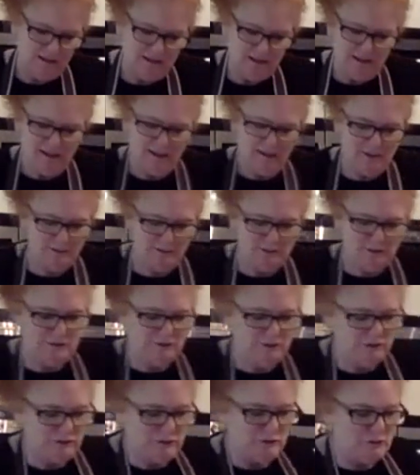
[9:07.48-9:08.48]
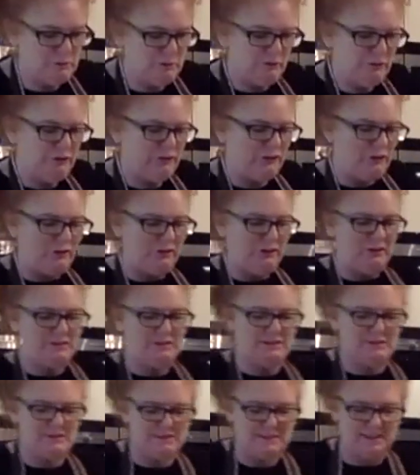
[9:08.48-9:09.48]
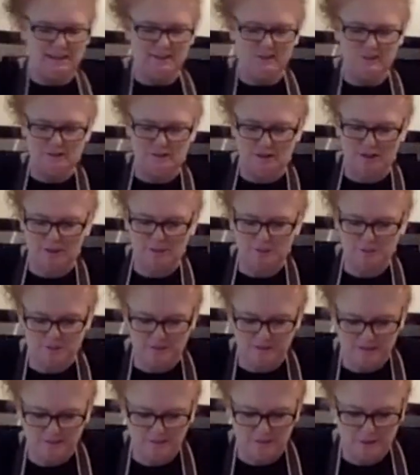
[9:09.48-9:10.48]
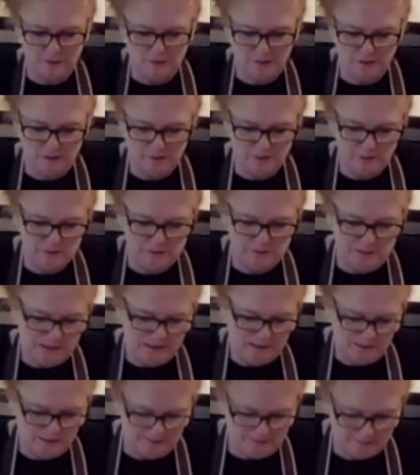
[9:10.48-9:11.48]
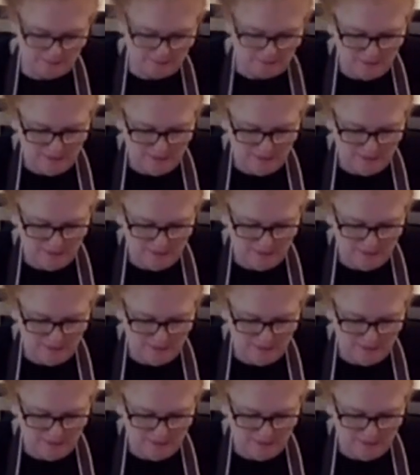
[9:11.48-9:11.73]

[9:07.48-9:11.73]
I don't know if you saw the one Sonia did of the Easter egg with the little dog, that was amazing.